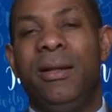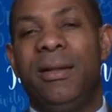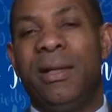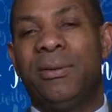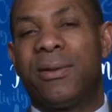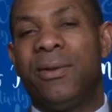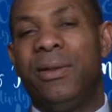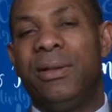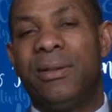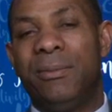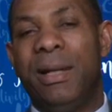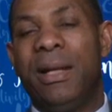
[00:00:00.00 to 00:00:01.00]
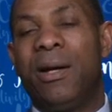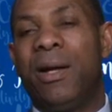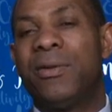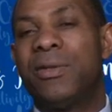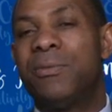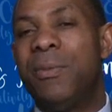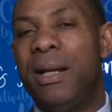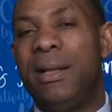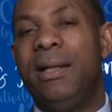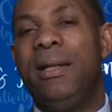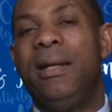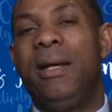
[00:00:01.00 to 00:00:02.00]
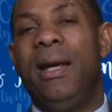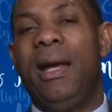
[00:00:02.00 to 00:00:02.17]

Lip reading: that's going to make all this money,